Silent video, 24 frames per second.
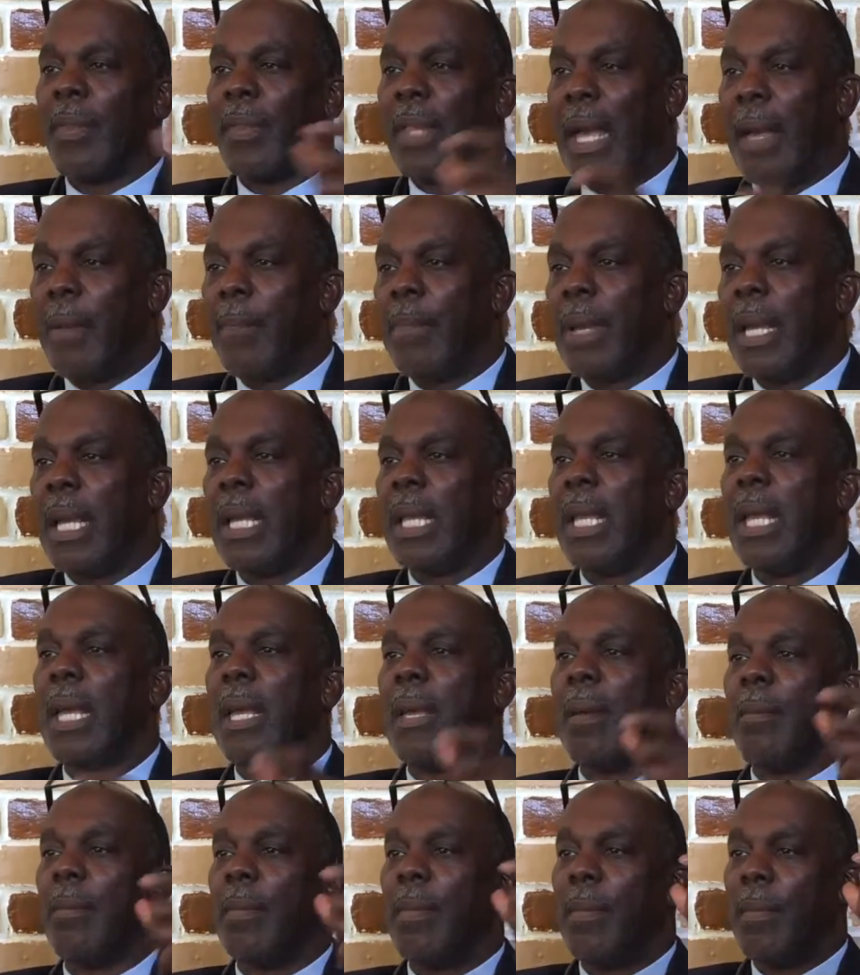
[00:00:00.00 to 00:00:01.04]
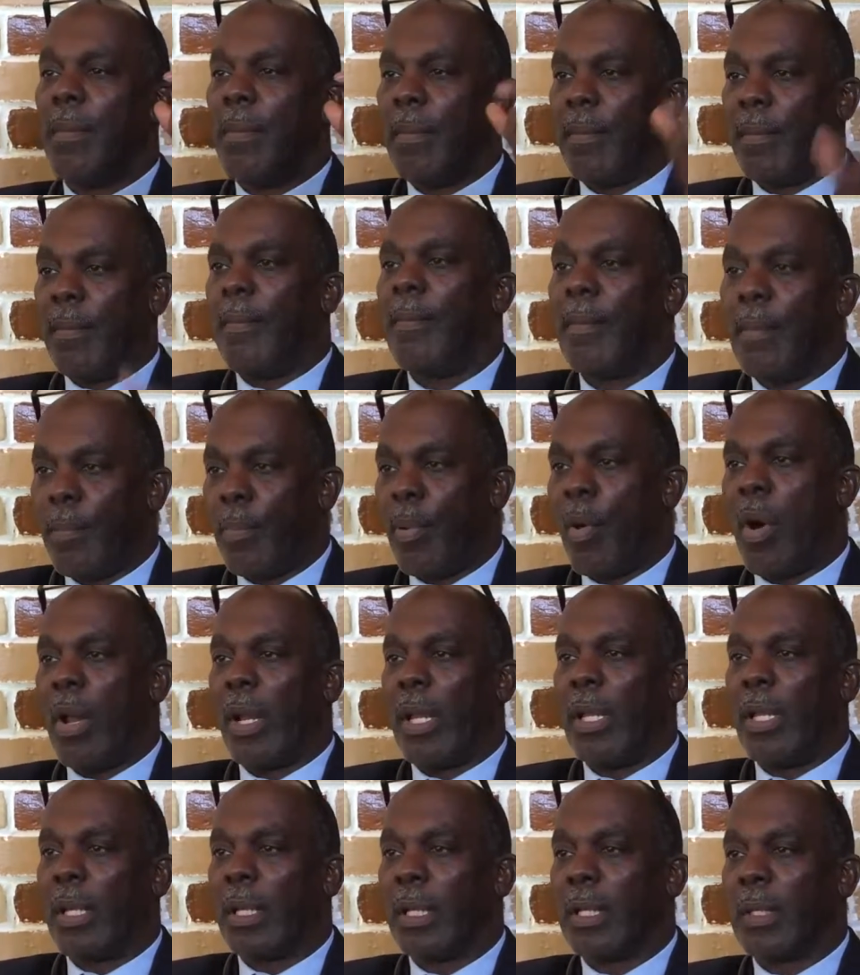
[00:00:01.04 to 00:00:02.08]
That made him
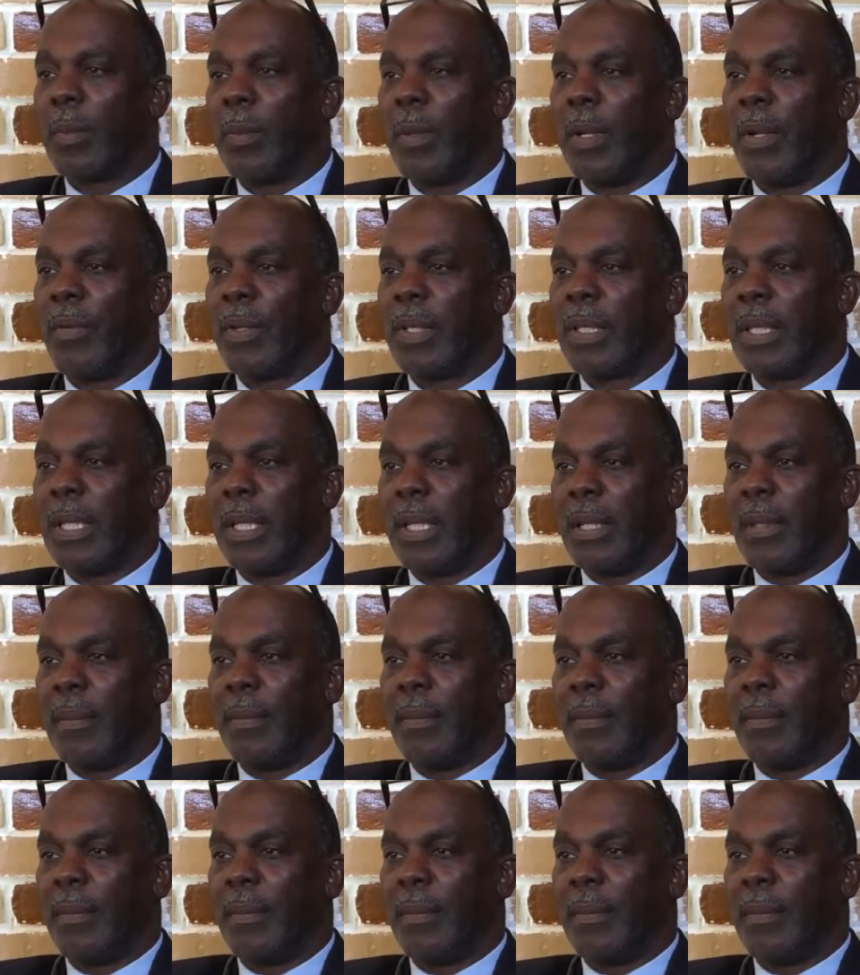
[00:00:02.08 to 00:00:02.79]
part of the conspiracy.